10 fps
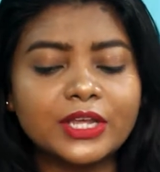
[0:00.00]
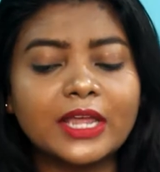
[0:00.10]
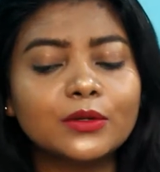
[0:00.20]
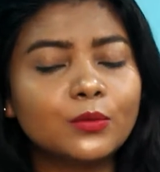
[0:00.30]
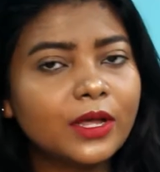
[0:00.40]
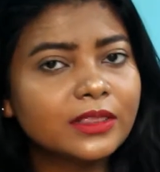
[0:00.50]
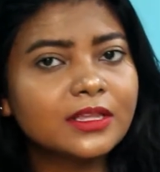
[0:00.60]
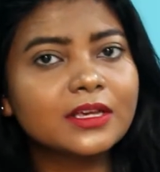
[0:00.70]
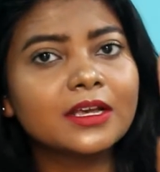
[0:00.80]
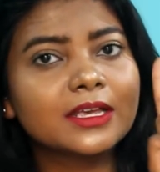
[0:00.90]
and the one
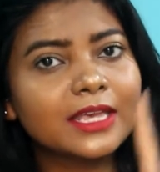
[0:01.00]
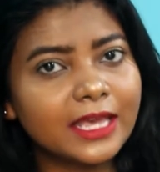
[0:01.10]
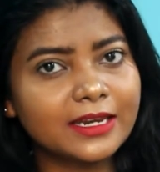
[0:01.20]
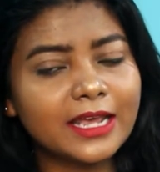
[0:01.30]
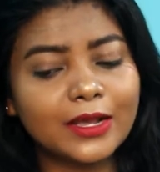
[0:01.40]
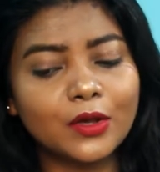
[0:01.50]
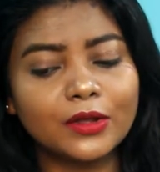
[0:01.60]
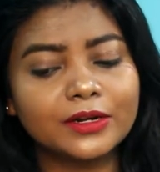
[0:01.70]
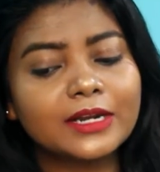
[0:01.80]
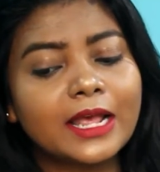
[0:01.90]
thing again I
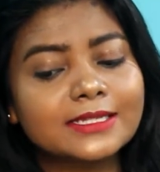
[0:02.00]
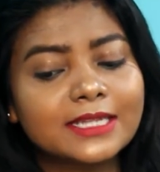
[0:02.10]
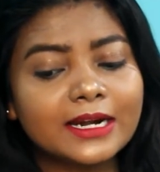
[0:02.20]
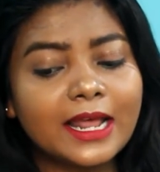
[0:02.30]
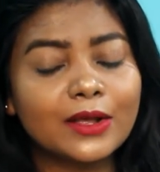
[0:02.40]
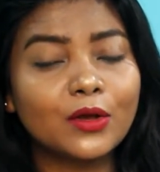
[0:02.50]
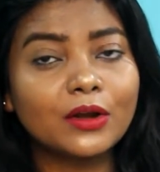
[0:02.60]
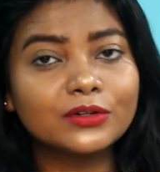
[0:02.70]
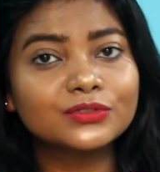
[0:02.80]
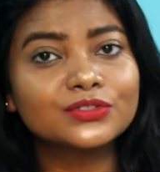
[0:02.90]
got it as that I
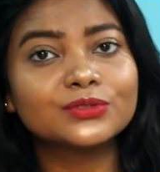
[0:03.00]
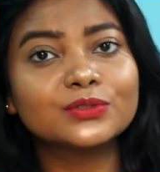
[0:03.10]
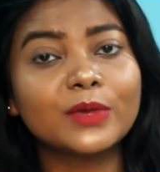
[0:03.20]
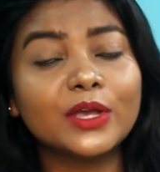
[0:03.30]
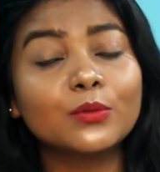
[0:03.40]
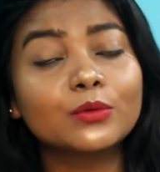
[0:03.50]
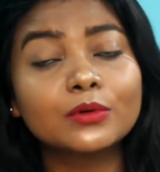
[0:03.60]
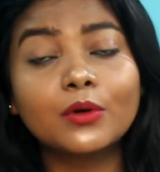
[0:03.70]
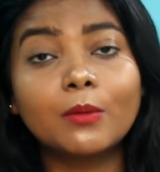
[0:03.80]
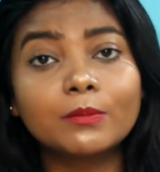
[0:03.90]
got to choose my
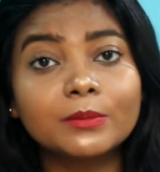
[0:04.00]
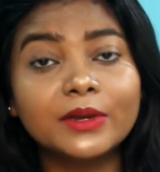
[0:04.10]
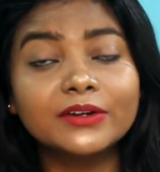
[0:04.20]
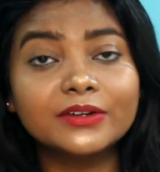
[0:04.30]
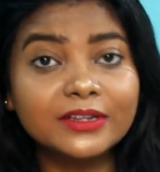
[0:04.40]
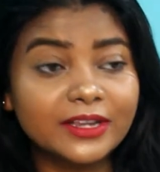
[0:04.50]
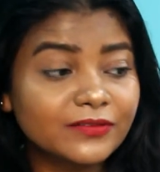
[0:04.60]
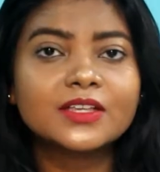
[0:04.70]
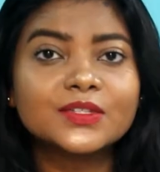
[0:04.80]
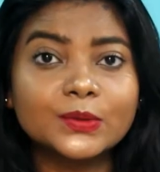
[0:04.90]
own complimentary
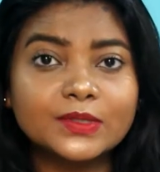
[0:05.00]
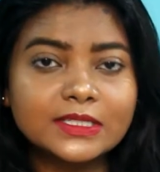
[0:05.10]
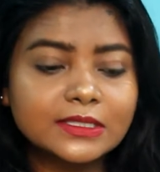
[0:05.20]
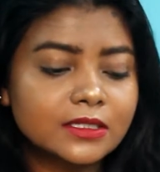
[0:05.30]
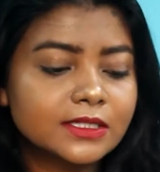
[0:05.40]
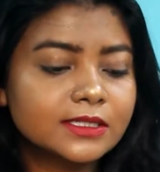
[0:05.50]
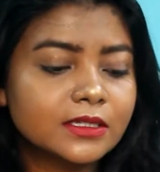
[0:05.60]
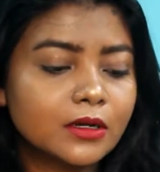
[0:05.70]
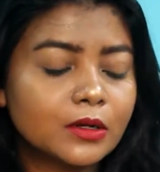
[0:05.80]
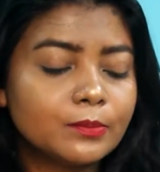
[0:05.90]
gift. So this is
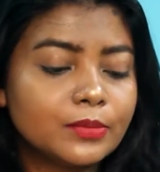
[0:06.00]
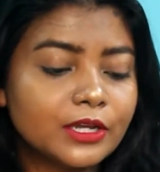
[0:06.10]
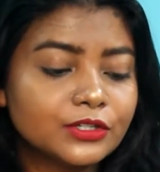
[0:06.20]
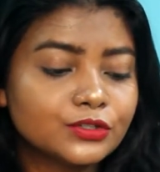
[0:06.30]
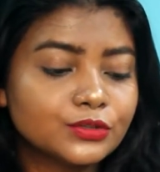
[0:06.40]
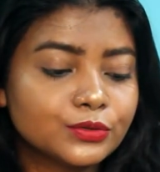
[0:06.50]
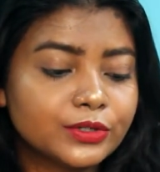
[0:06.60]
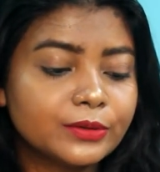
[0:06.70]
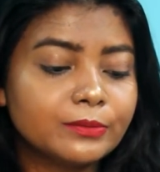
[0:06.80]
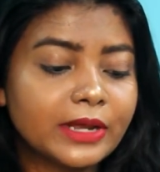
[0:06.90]
a Plus
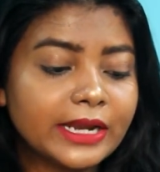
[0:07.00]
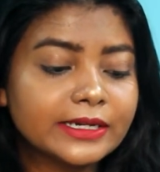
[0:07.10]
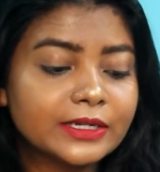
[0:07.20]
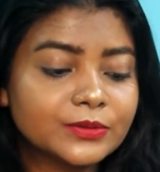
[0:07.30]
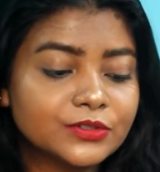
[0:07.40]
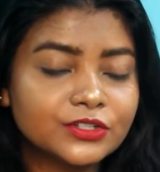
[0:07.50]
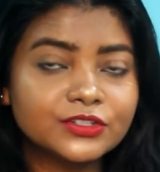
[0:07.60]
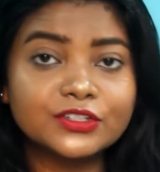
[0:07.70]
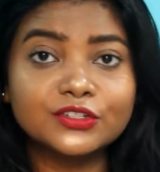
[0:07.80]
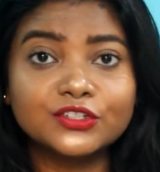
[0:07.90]
Sugar Matte Lipstick
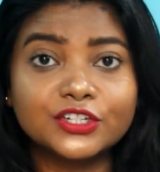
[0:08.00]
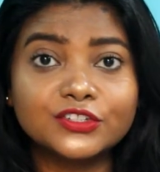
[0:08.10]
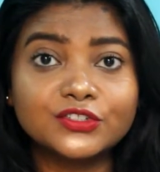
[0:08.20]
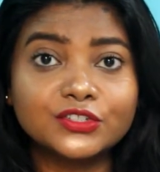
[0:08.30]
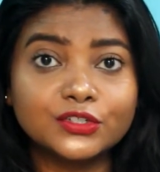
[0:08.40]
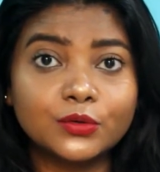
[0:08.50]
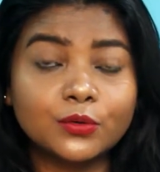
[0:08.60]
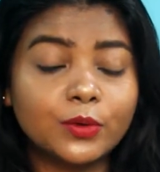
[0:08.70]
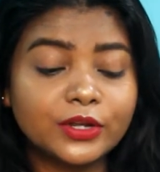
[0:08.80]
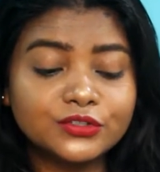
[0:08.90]
in the shade
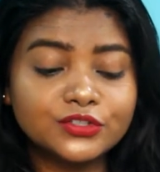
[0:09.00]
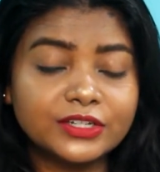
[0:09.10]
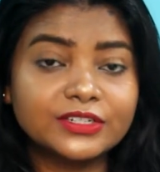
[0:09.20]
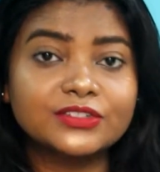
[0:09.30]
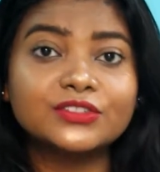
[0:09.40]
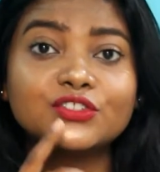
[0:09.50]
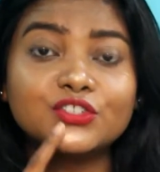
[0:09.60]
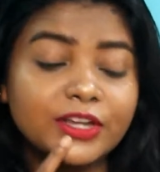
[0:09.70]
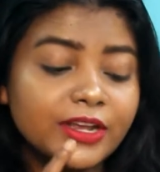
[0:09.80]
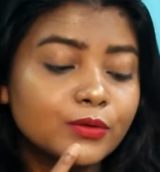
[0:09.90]
01 Cherries
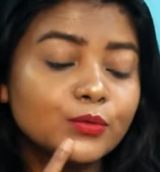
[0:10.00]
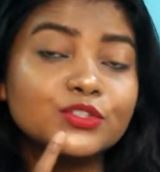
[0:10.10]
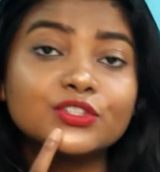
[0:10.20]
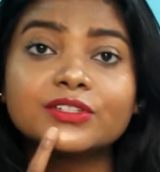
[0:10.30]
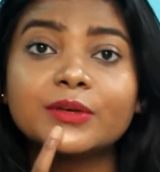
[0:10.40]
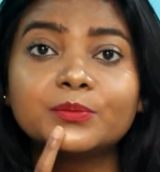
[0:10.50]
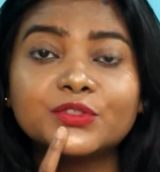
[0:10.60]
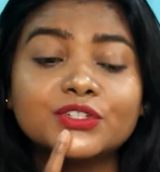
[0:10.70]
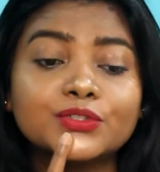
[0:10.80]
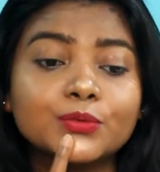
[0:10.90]
Gin, which is I'm
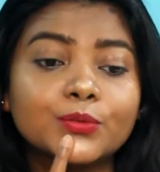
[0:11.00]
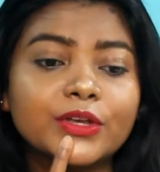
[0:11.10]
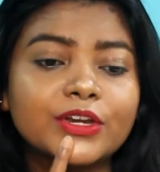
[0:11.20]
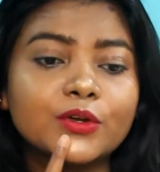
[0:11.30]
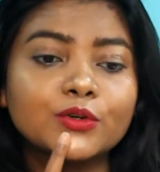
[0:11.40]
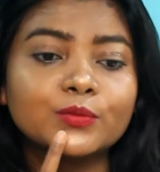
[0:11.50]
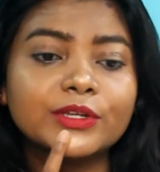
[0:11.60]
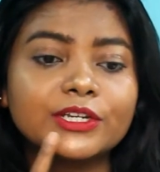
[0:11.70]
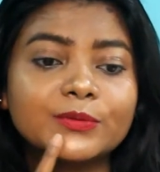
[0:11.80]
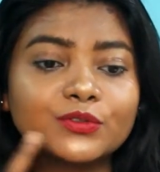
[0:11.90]
just wearing onto
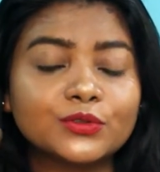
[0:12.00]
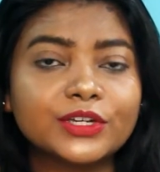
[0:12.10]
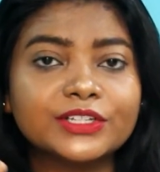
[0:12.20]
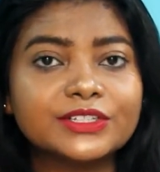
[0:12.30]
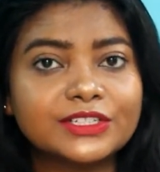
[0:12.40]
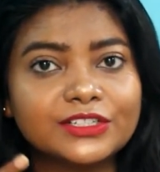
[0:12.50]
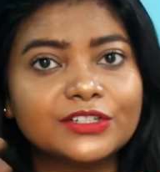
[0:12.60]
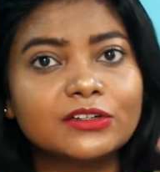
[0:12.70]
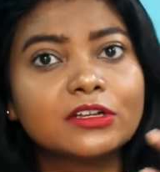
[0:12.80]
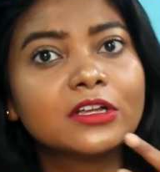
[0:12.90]
my lips so you can see
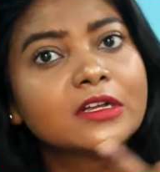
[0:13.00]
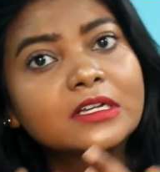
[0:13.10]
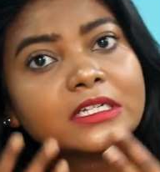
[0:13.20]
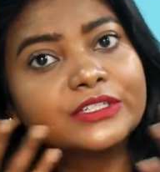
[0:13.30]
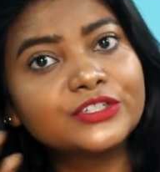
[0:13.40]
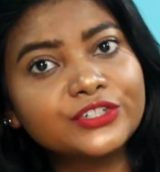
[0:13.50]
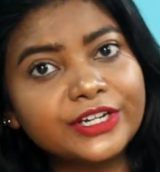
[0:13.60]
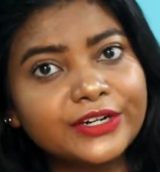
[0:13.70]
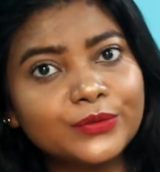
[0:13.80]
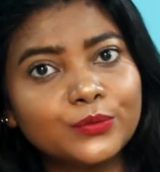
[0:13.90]
the shade,